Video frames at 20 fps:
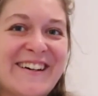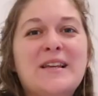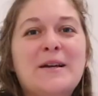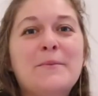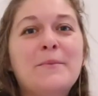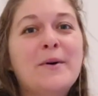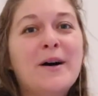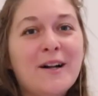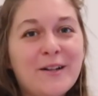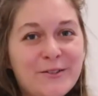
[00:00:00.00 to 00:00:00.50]

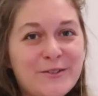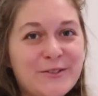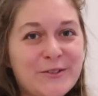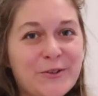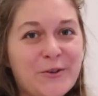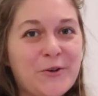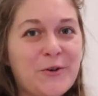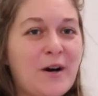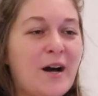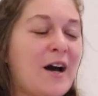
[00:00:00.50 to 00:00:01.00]
But
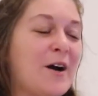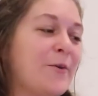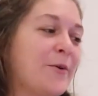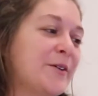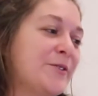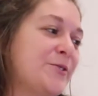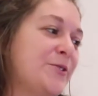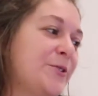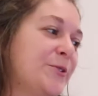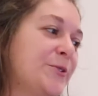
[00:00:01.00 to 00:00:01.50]
also, I
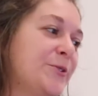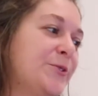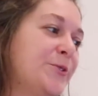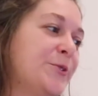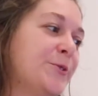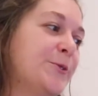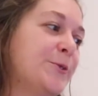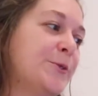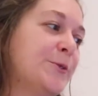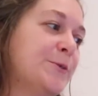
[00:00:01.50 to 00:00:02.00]
want you
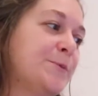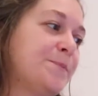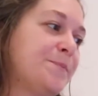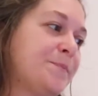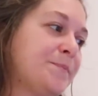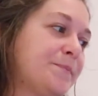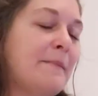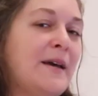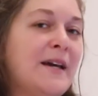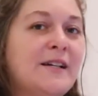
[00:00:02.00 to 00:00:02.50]
to
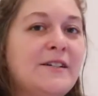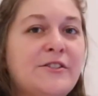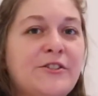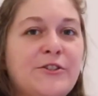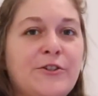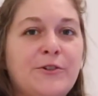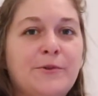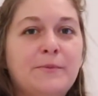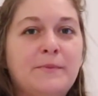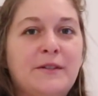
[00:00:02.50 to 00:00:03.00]
make
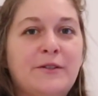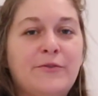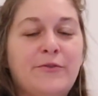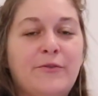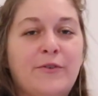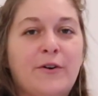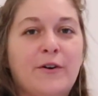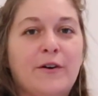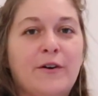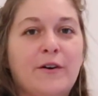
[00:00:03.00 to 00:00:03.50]
sure
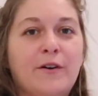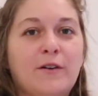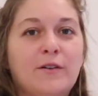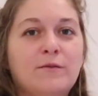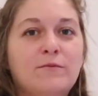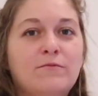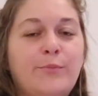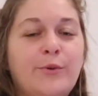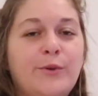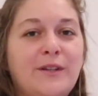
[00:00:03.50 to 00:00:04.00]

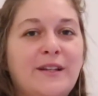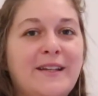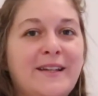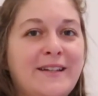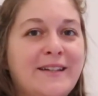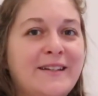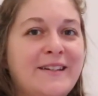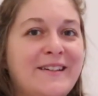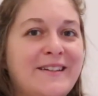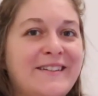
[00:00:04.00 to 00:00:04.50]
before
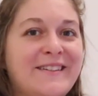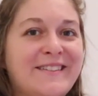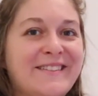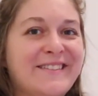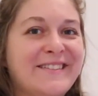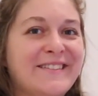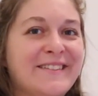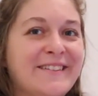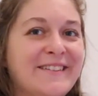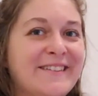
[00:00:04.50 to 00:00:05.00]

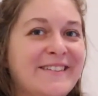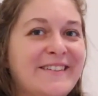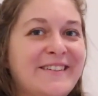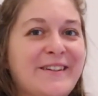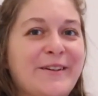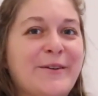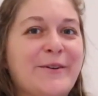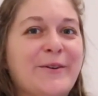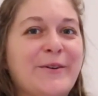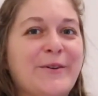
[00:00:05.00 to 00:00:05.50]
putting
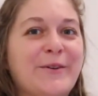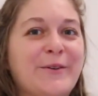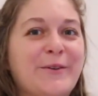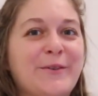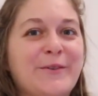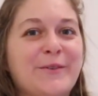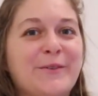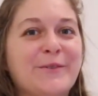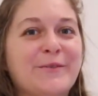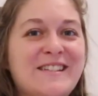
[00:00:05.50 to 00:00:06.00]

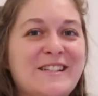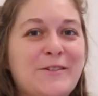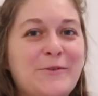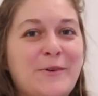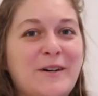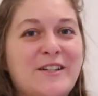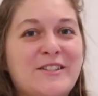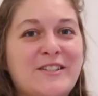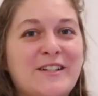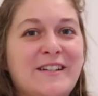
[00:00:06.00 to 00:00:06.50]
your
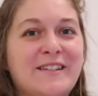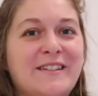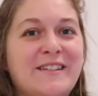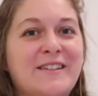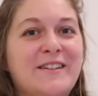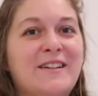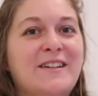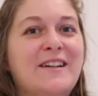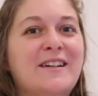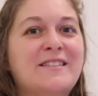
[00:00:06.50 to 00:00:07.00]
situation
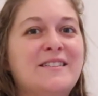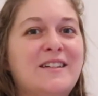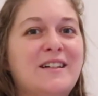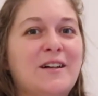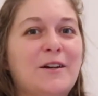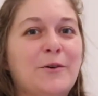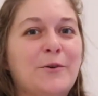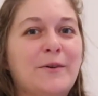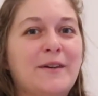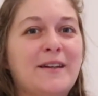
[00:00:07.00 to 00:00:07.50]
in the
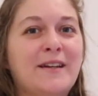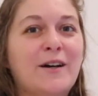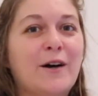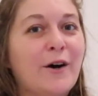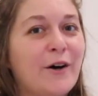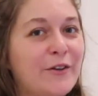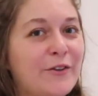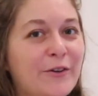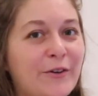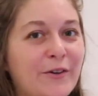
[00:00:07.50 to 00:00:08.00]
category
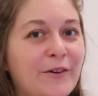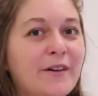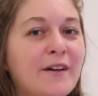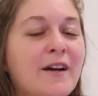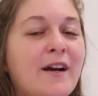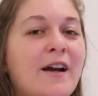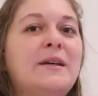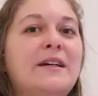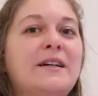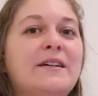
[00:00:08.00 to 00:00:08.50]
other,
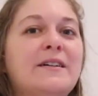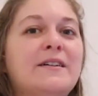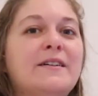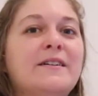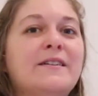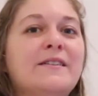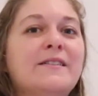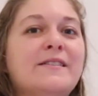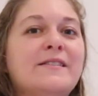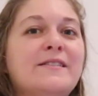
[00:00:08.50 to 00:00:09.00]

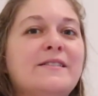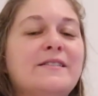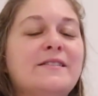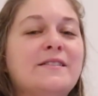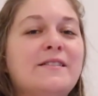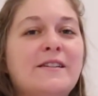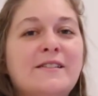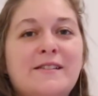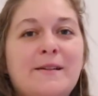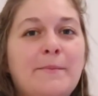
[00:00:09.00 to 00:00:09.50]
because
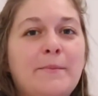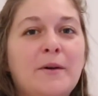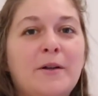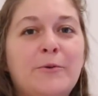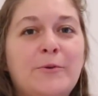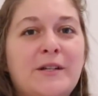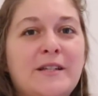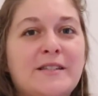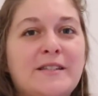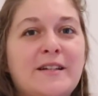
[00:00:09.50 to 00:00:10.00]
the simple
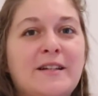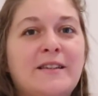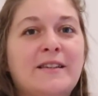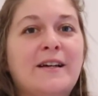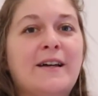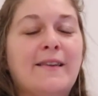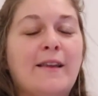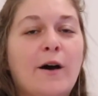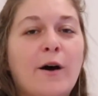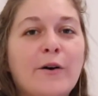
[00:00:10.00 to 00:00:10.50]
reason
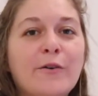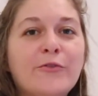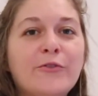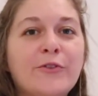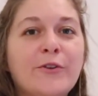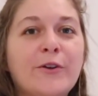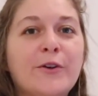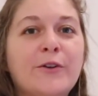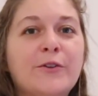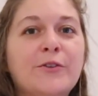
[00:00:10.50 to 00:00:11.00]
that
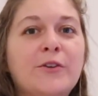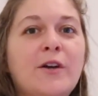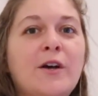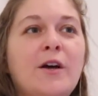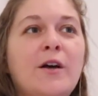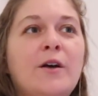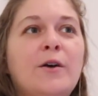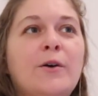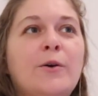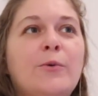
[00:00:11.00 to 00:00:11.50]
often
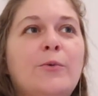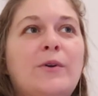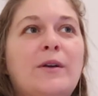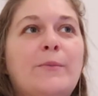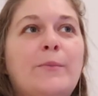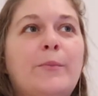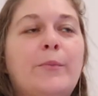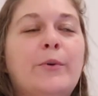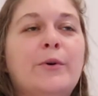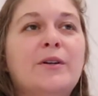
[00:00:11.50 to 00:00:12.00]
we
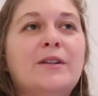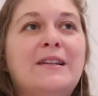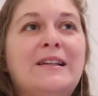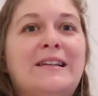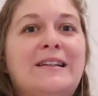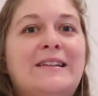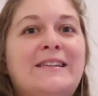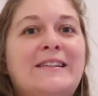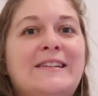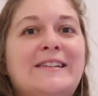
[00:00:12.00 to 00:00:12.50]
put
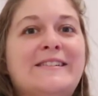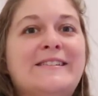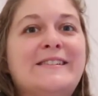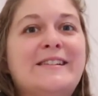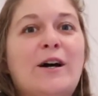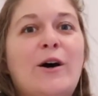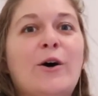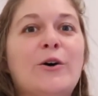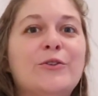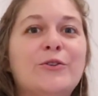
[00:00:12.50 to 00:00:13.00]
in this
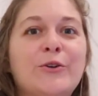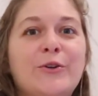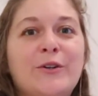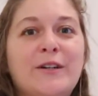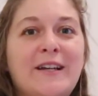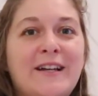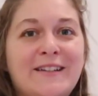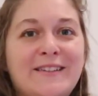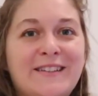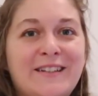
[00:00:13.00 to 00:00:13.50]
other
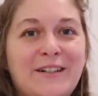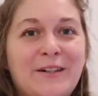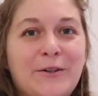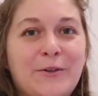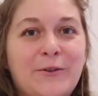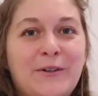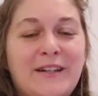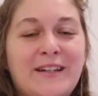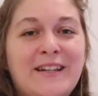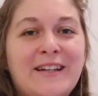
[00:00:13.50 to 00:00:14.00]

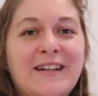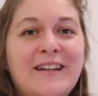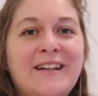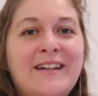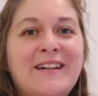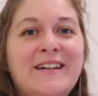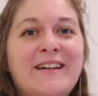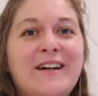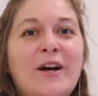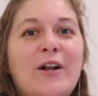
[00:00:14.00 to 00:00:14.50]
category
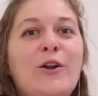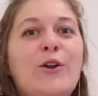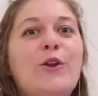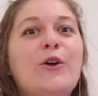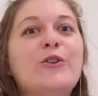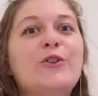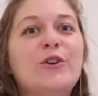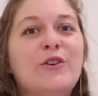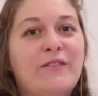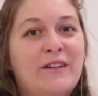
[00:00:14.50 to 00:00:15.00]
a
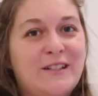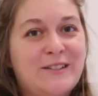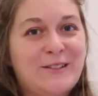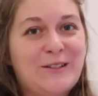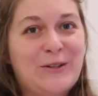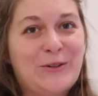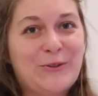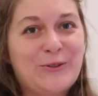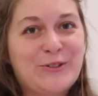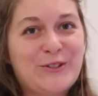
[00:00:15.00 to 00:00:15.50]
lot of
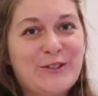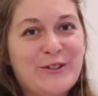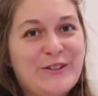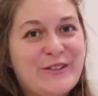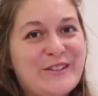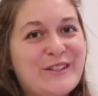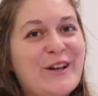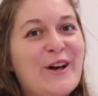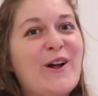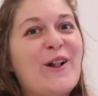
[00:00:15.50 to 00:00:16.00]

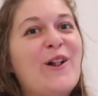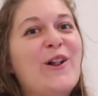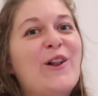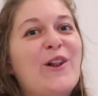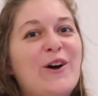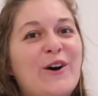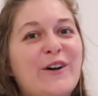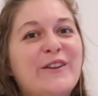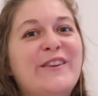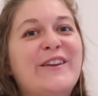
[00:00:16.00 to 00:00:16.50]
excuses, a
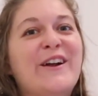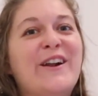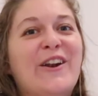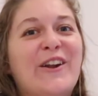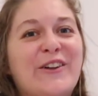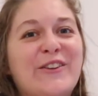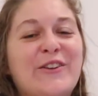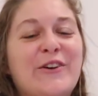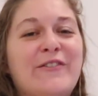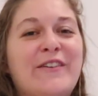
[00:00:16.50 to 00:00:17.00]
lot
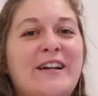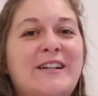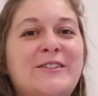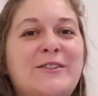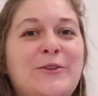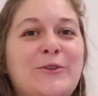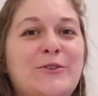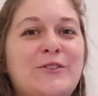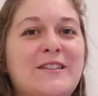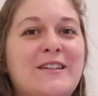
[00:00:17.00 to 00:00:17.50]
of
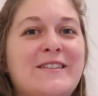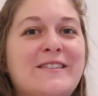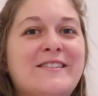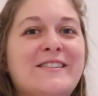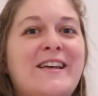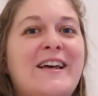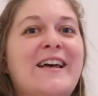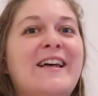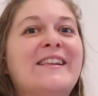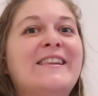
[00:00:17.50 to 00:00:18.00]
excuses.
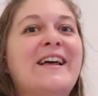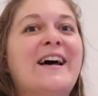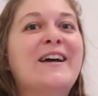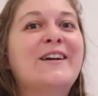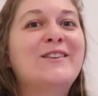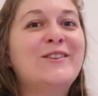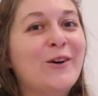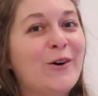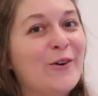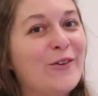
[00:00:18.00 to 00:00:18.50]
And
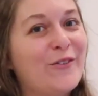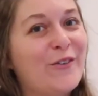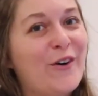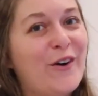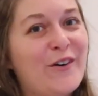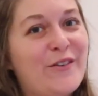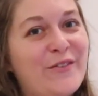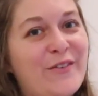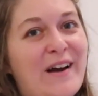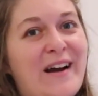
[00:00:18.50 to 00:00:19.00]
I know
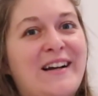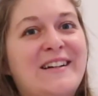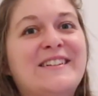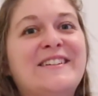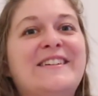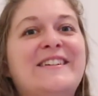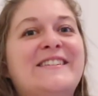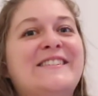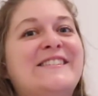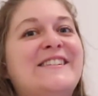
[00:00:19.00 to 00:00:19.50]
for a fact,
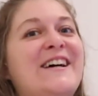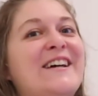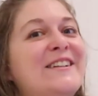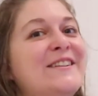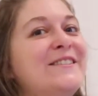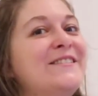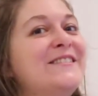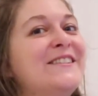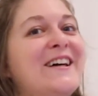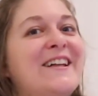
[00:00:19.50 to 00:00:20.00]
because I
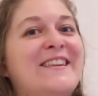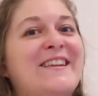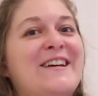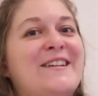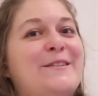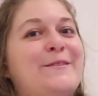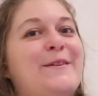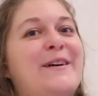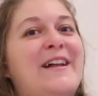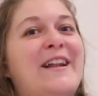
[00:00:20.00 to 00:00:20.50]
do that
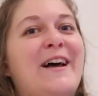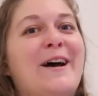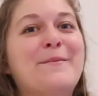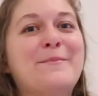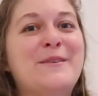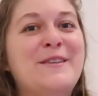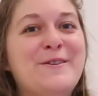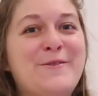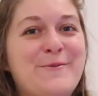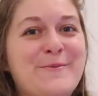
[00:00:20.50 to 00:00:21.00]
as well,
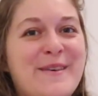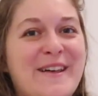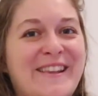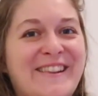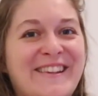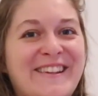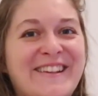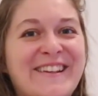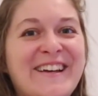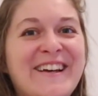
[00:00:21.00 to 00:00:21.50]
I'm
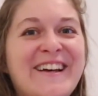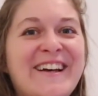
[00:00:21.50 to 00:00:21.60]
human.